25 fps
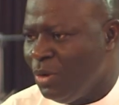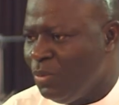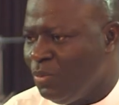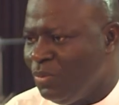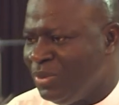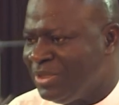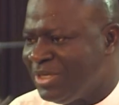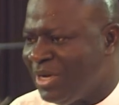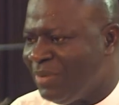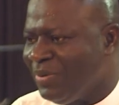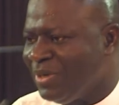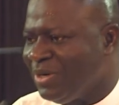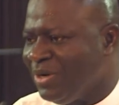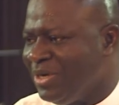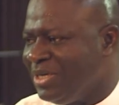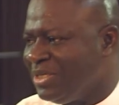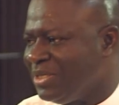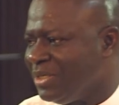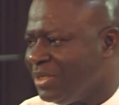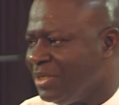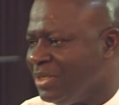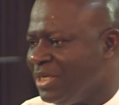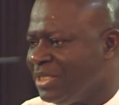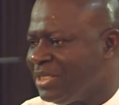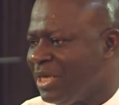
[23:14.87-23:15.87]
We said, We're not
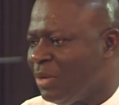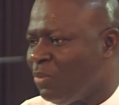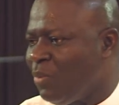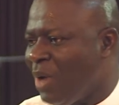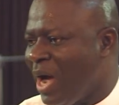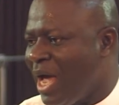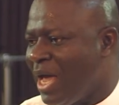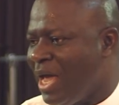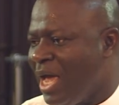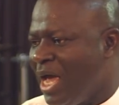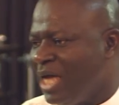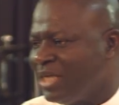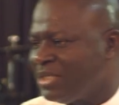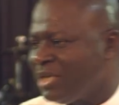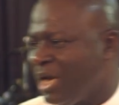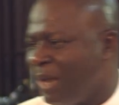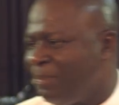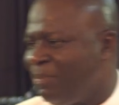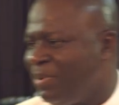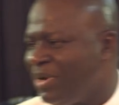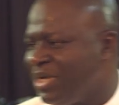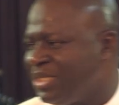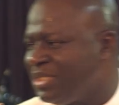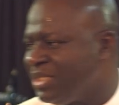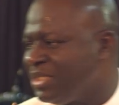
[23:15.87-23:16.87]
eating. They said, Why? So our
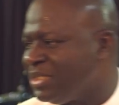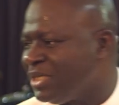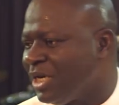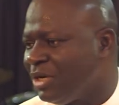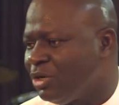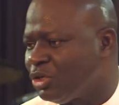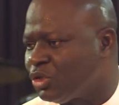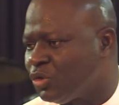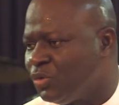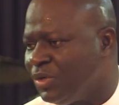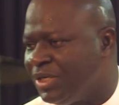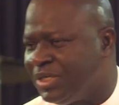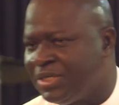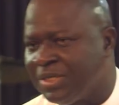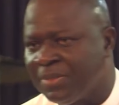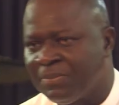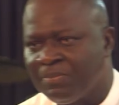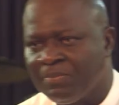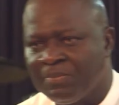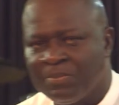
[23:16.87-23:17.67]
parents didn't tell us to eat.